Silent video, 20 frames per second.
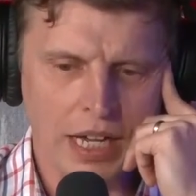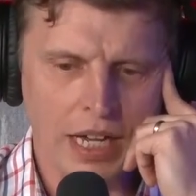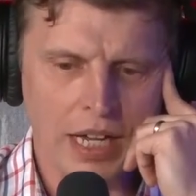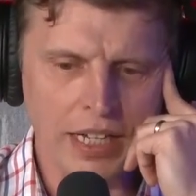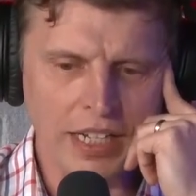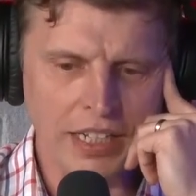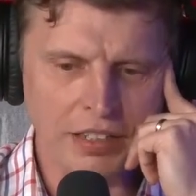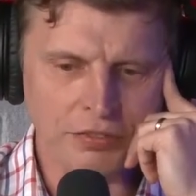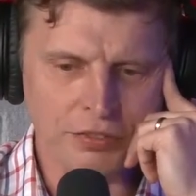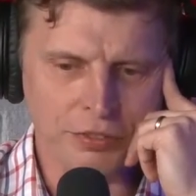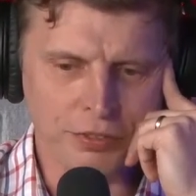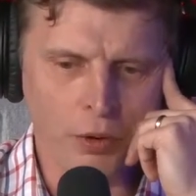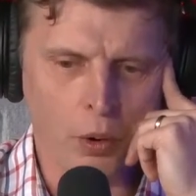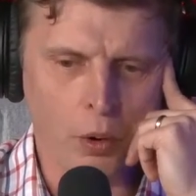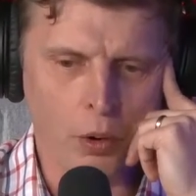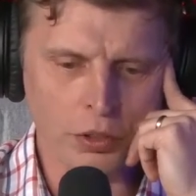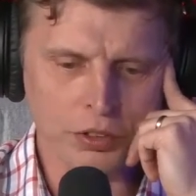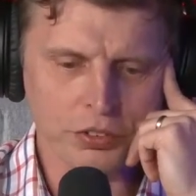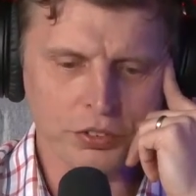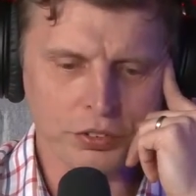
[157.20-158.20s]

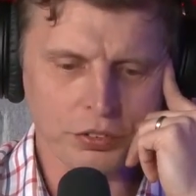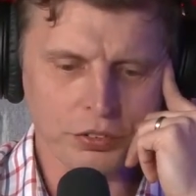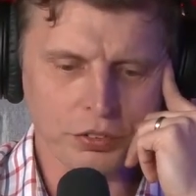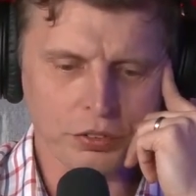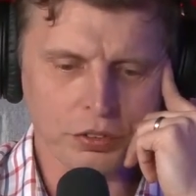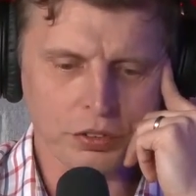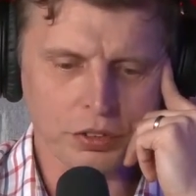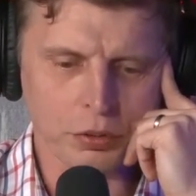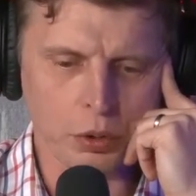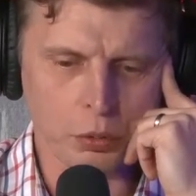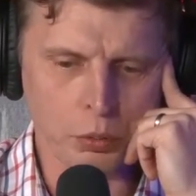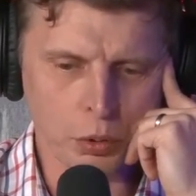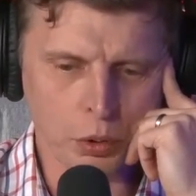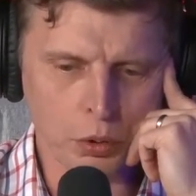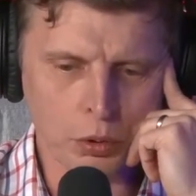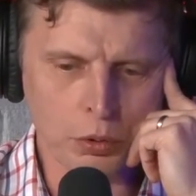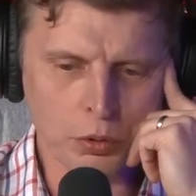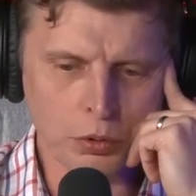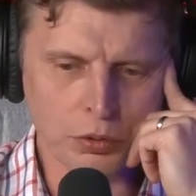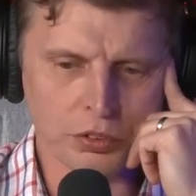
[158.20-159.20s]
enforce
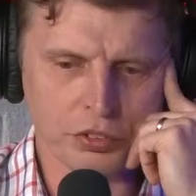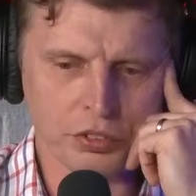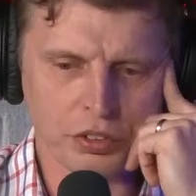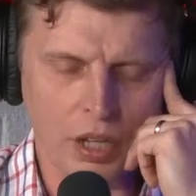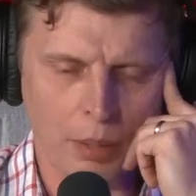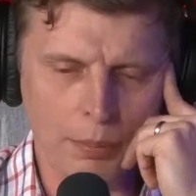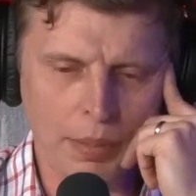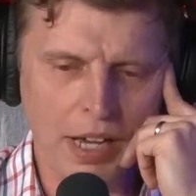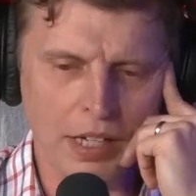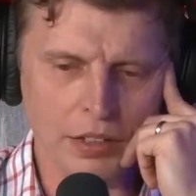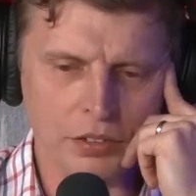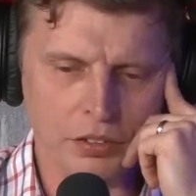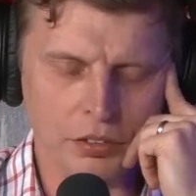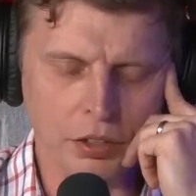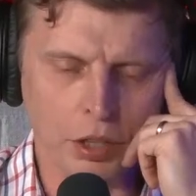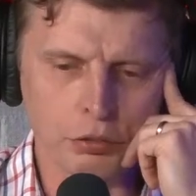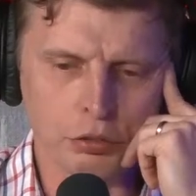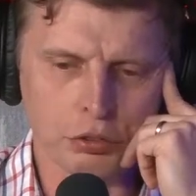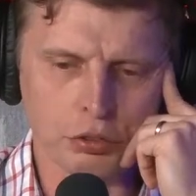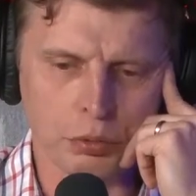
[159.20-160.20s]
rules about
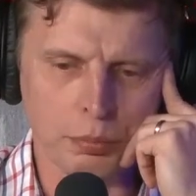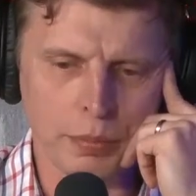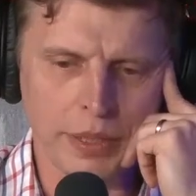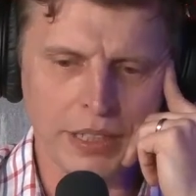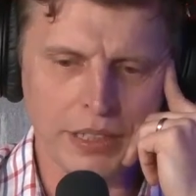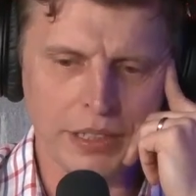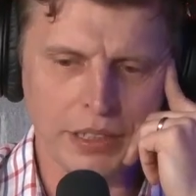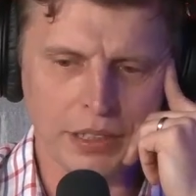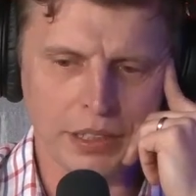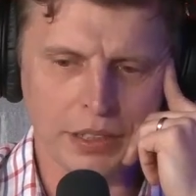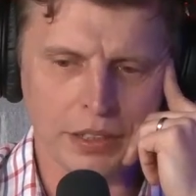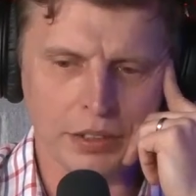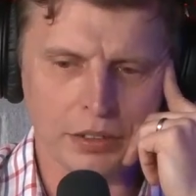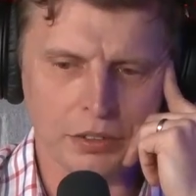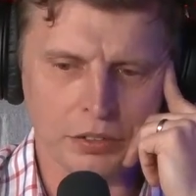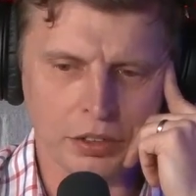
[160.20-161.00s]
social media